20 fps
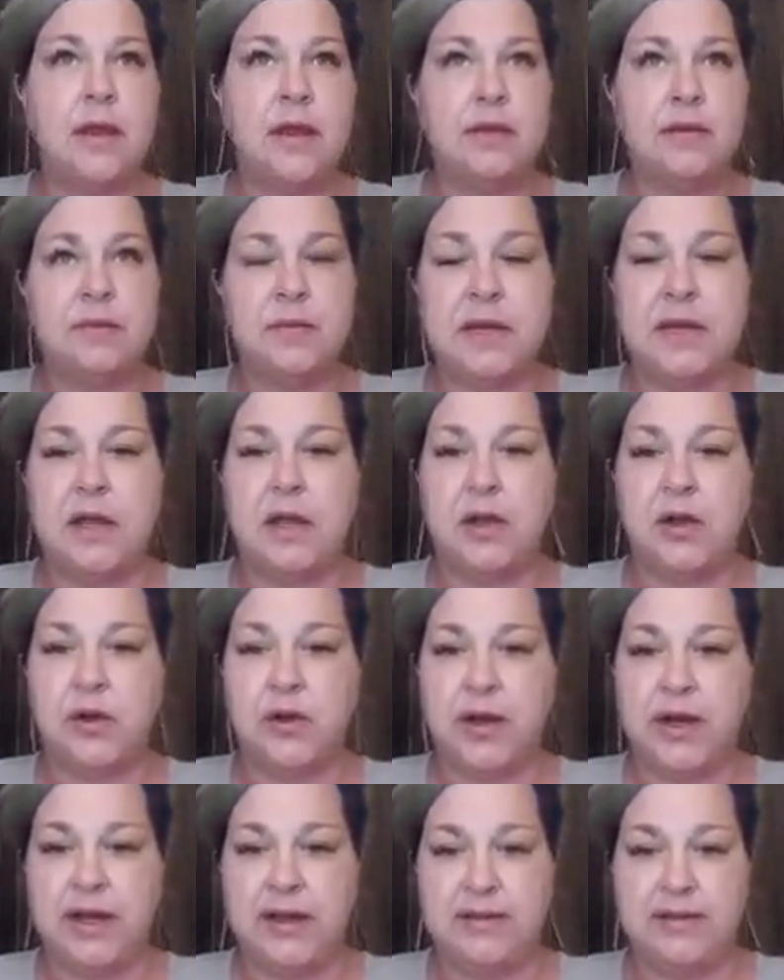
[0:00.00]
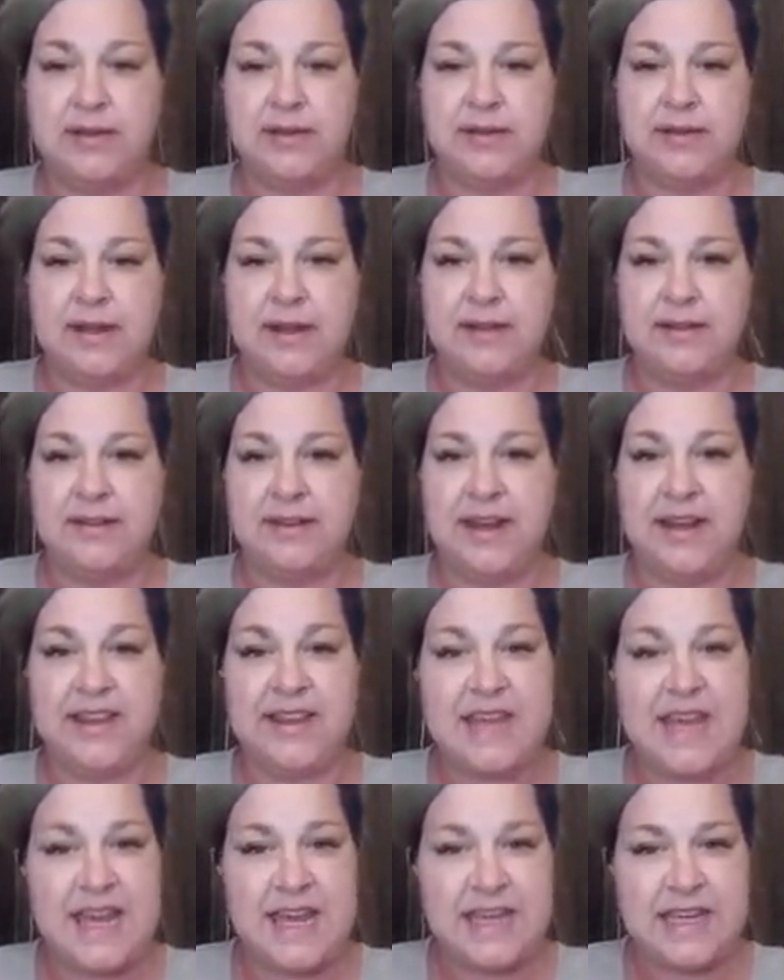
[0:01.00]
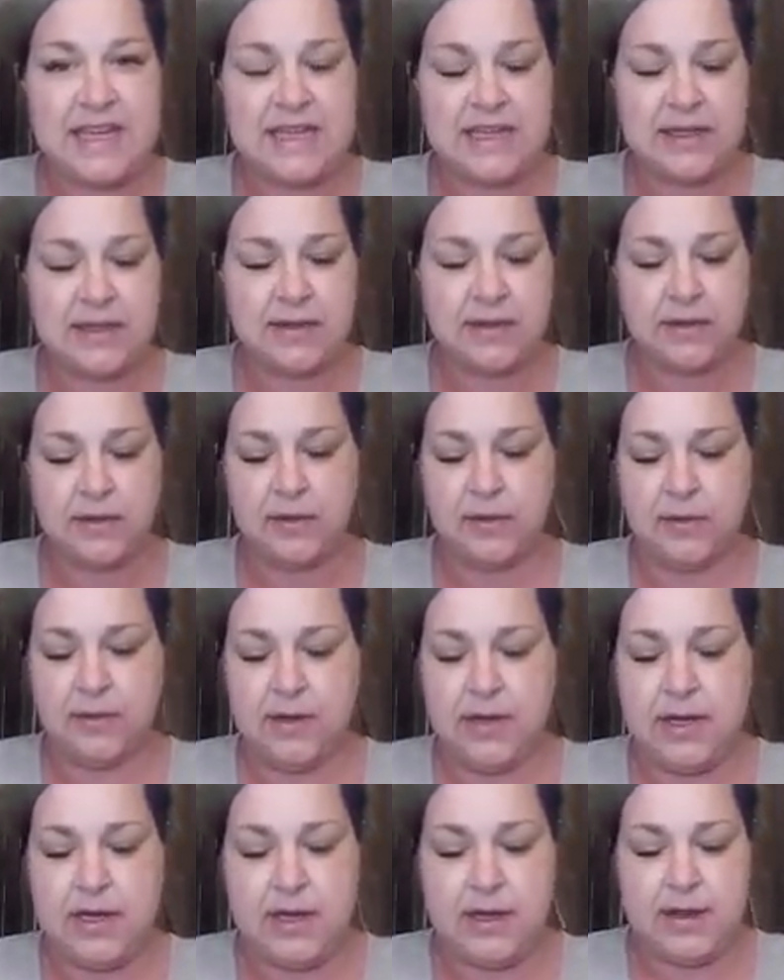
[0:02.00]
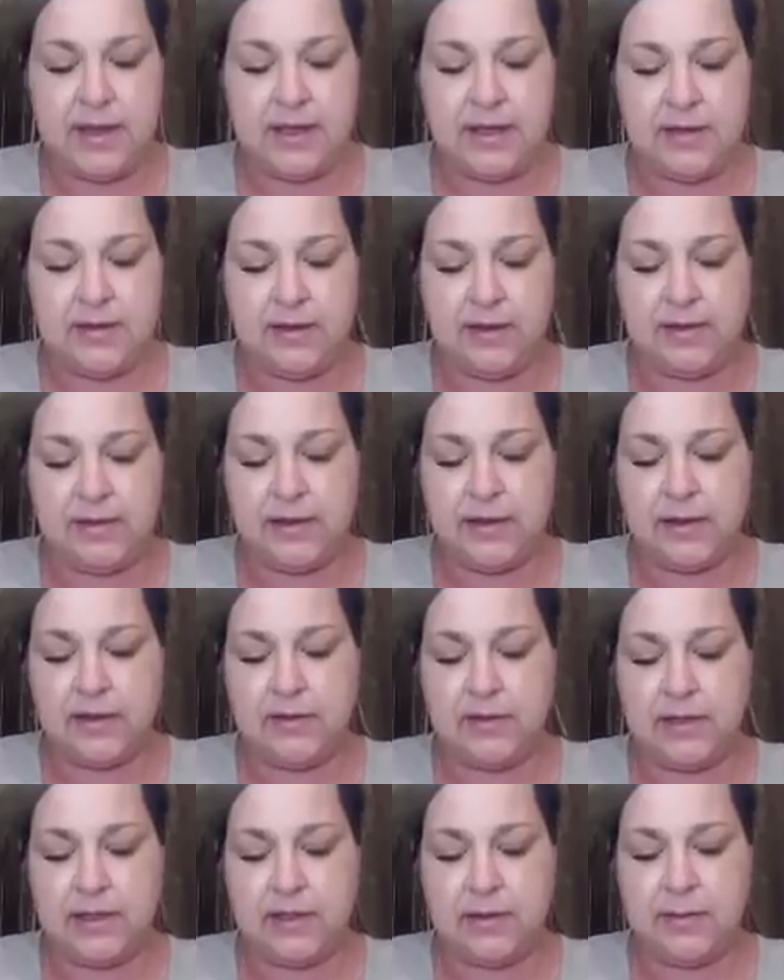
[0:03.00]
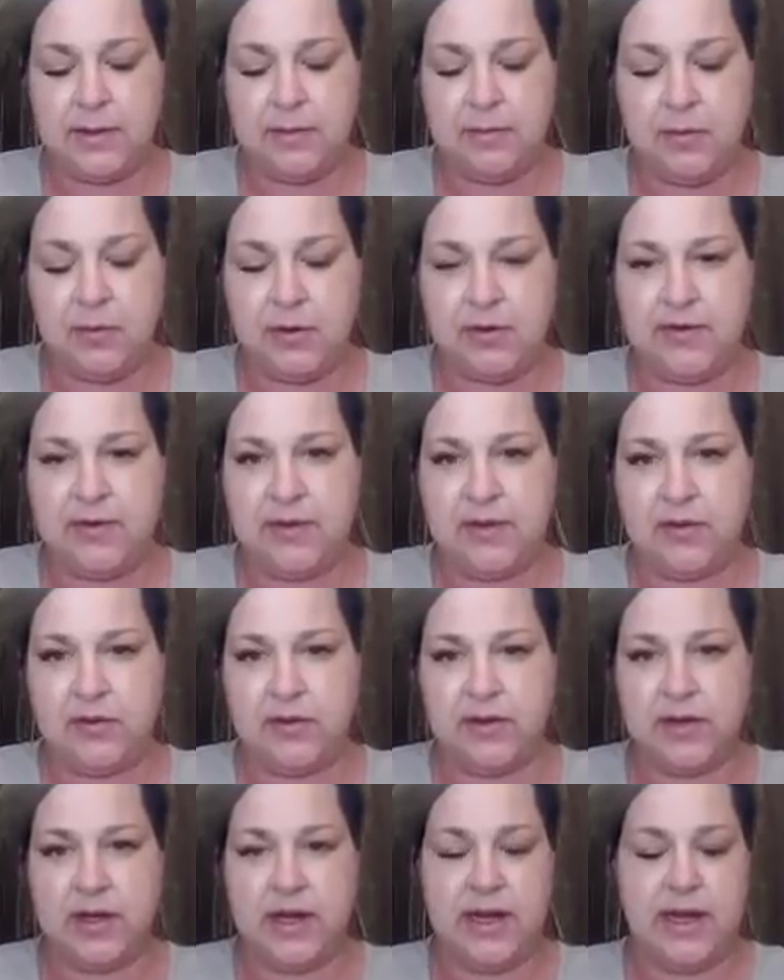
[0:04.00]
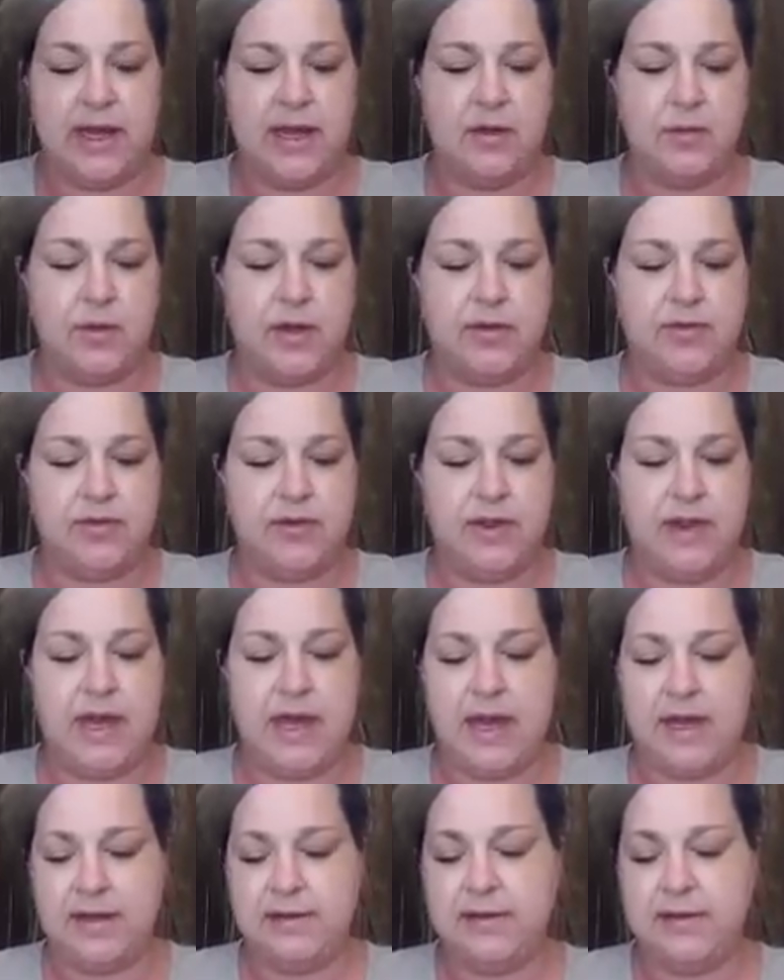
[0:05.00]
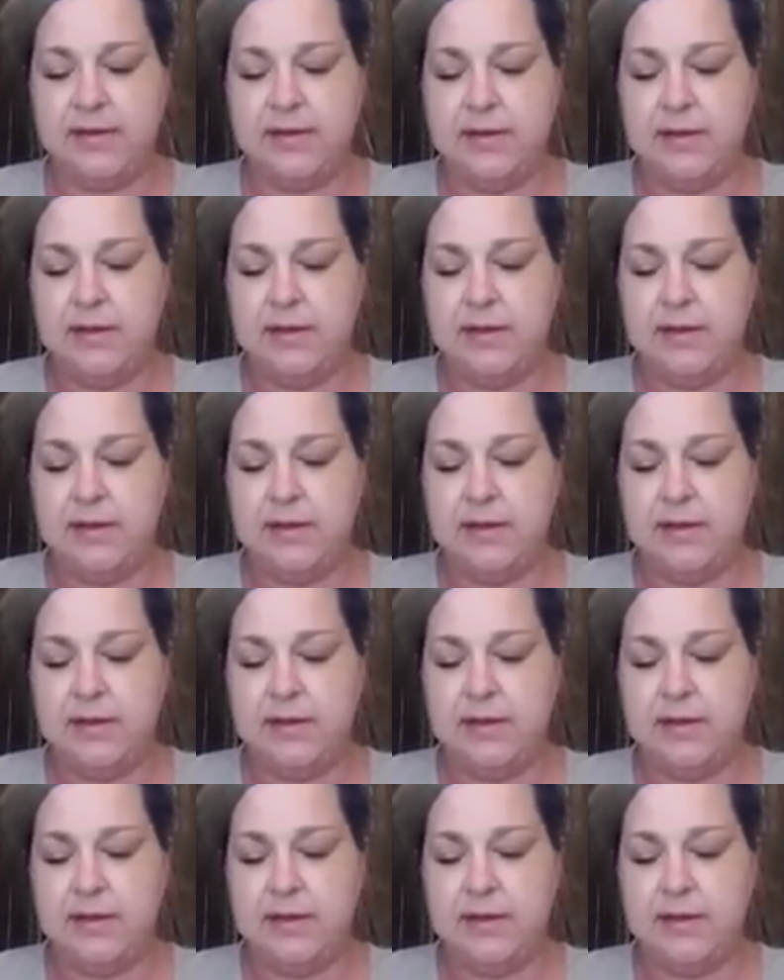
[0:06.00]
It's been a crazy day today. Thank you. Thank you. It's going to go a little bit more silver. I can't wait for that.